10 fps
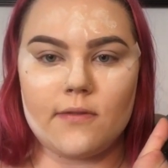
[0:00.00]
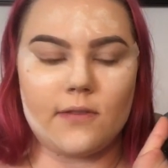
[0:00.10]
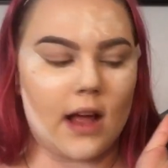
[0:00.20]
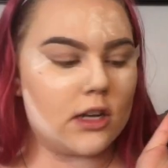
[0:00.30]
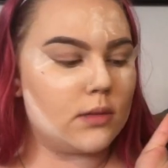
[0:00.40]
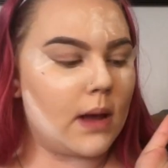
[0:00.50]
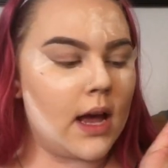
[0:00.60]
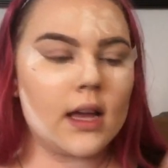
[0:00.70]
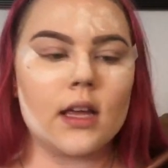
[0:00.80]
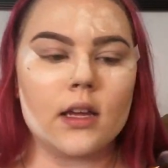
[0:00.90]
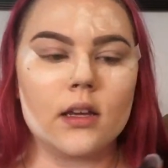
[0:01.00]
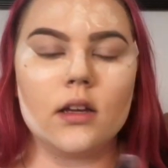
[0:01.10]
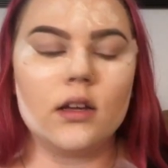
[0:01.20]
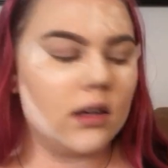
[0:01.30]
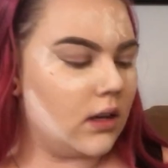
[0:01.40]
Flashback.
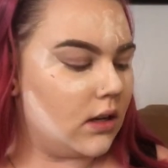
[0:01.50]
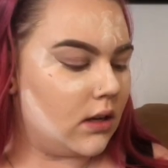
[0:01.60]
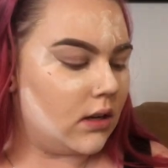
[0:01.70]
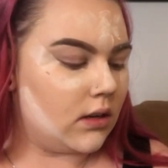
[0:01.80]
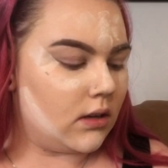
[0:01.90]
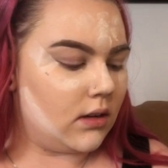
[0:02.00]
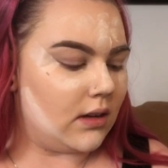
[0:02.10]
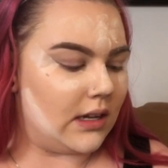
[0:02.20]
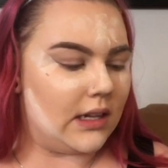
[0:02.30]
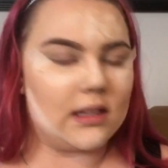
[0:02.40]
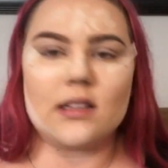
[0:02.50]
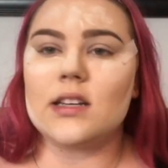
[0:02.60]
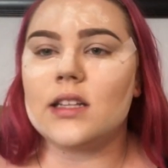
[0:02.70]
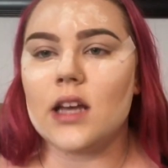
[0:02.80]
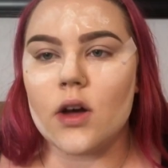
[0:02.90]
I think that's
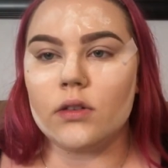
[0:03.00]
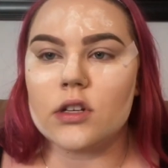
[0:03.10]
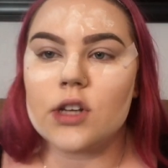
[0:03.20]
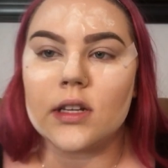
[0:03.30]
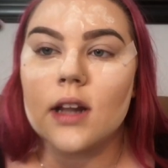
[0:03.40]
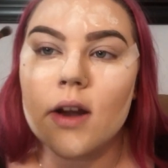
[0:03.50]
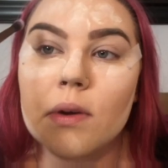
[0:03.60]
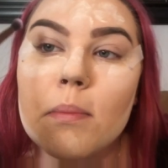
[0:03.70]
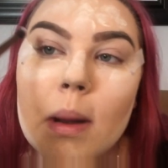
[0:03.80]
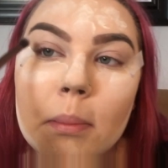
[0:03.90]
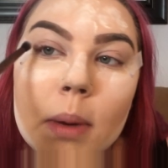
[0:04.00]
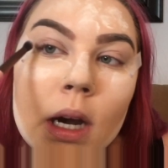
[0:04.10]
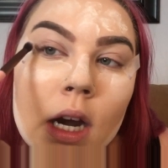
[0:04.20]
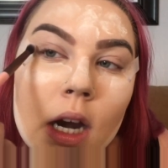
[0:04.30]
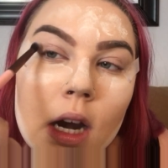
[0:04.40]
like the only shade that I
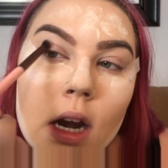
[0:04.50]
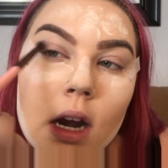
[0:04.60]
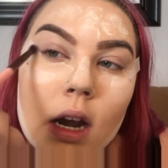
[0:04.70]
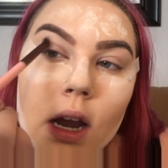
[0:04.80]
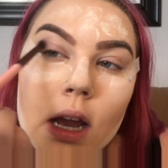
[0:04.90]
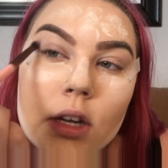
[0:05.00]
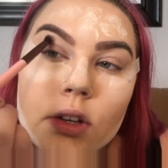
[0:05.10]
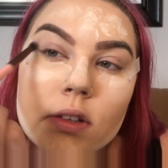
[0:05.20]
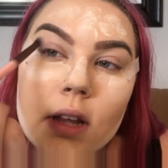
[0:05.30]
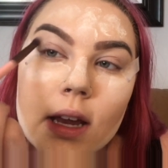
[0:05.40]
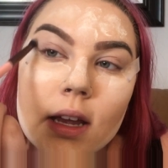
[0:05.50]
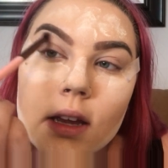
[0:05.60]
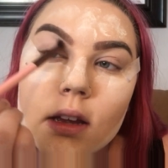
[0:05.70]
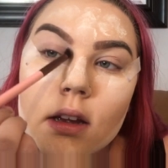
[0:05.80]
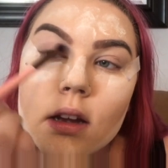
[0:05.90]
remember, and just
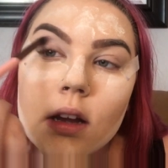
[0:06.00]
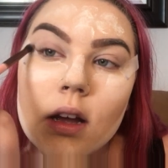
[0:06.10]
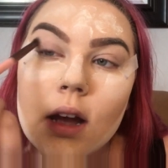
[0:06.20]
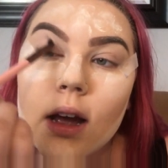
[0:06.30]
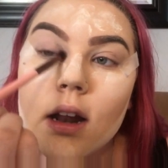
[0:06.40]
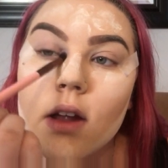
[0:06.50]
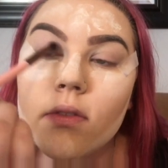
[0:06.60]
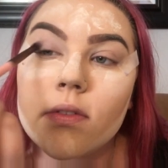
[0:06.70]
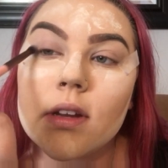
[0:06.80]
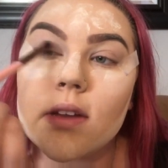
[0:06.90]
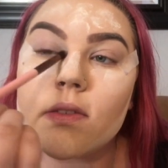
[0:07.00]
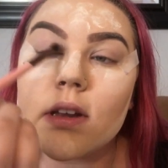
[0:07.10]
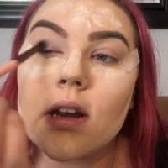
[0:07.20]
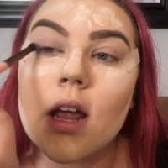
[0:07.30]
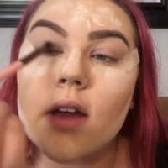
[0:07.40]
like kind of
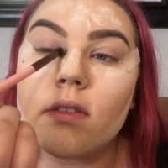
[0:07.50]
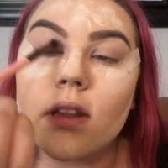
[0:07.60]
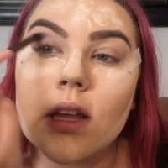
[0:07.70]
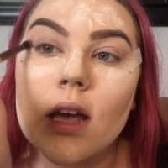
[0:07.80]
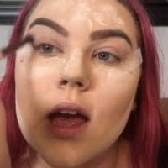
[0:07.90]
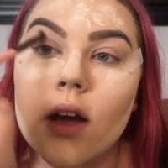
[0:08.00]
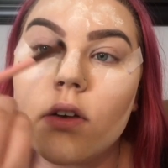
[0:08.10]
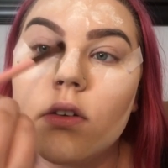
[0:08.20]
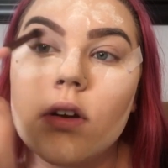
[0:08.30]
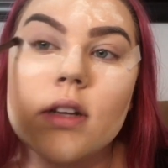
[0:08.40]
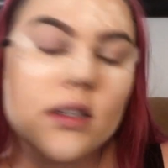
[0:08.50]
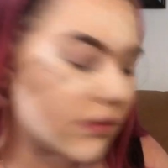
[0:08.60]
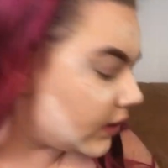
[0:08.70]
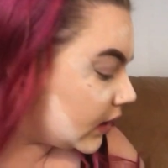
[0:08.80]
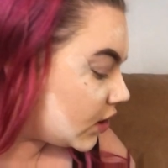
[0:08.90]
even everything out. It
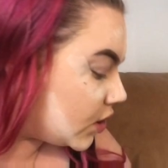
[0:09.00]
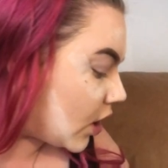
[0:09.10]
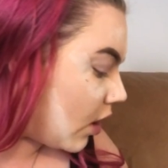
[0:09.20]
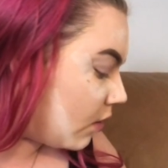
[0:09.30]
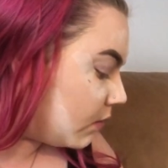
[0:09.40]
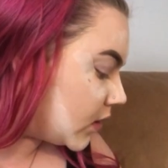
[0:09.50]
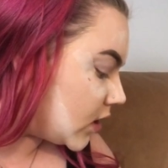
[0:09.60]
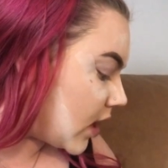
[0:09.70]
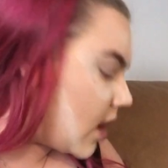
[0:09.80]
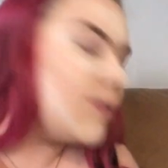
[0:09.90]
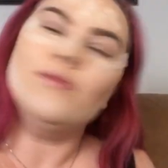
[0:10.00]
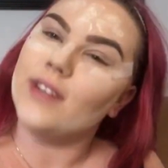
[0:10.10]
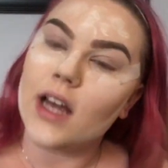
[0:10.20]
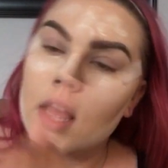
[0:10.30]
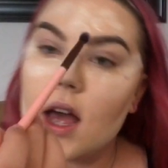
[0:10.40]
doesn't really show, which
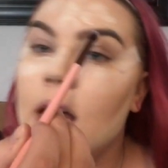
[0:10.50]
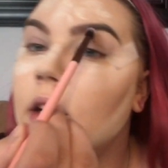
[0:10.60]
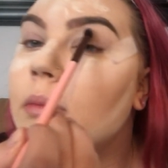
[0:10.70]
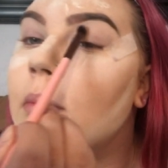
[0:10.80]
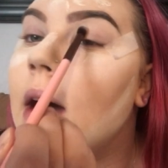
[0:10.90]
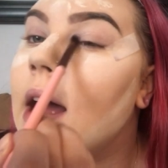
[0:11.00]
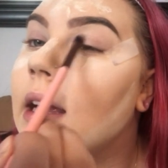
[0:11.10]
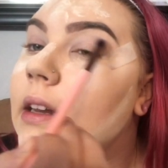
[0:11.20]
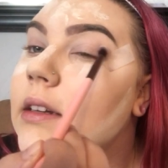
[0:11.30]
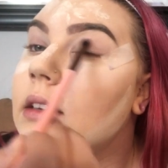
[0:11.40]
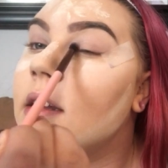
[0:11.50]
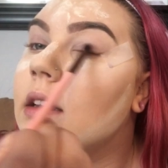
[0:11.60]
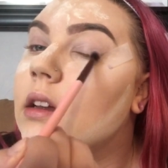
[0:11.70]
I don't mind,